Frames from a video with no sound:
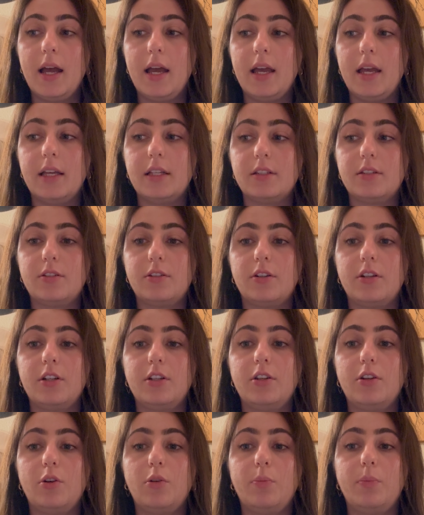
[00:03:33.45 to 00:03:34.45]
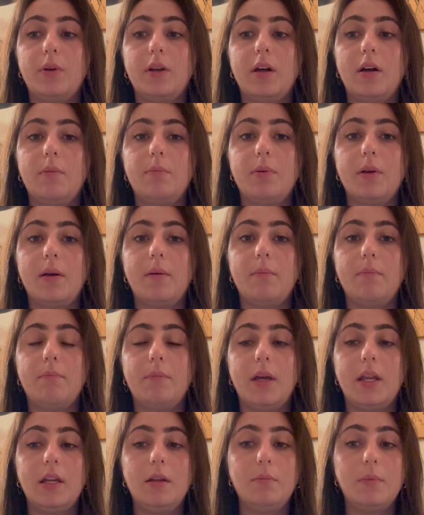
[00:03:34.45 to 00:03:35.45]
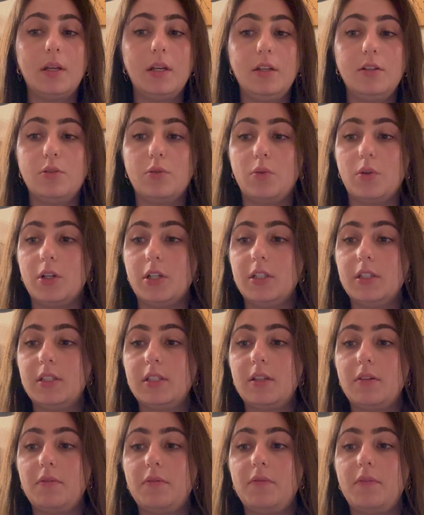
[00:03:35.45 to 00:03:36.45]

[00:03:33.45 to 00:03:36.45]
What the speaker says: It started to open up many, many doors.